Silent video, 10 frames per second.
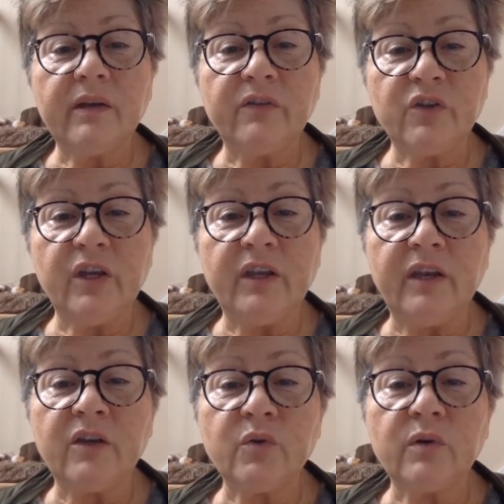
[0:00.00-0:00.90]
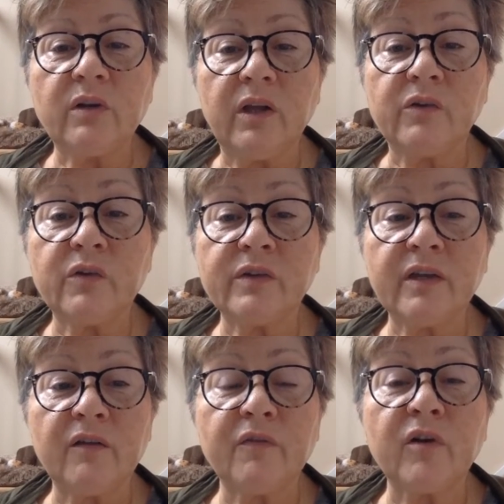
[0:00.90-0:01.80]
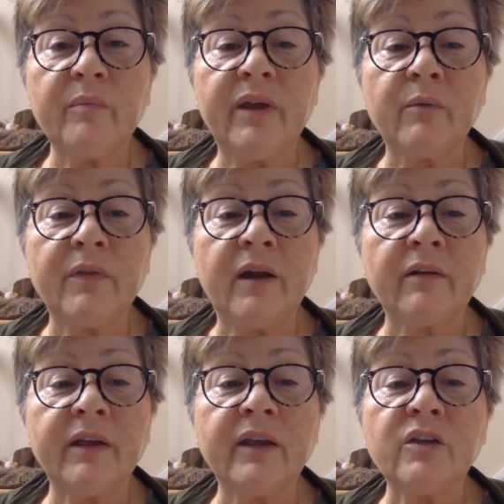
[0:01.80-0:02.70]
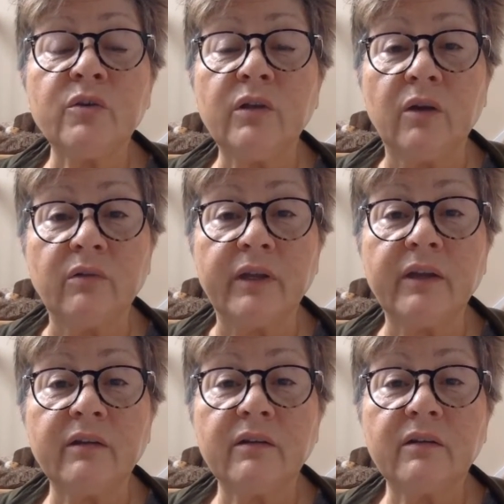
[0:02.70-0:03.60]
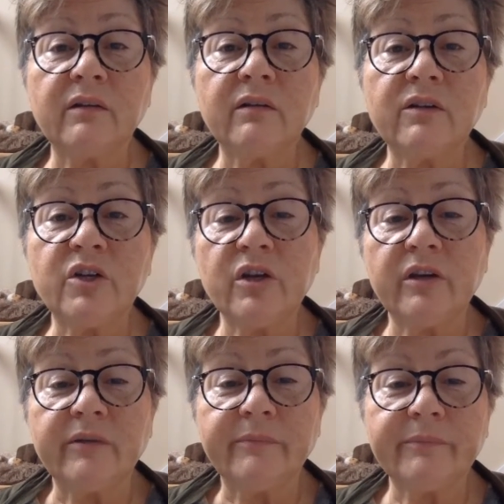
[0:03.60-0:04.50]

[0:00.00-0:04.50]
if she needed to enclose herself for a bit without getting too lonely, she could.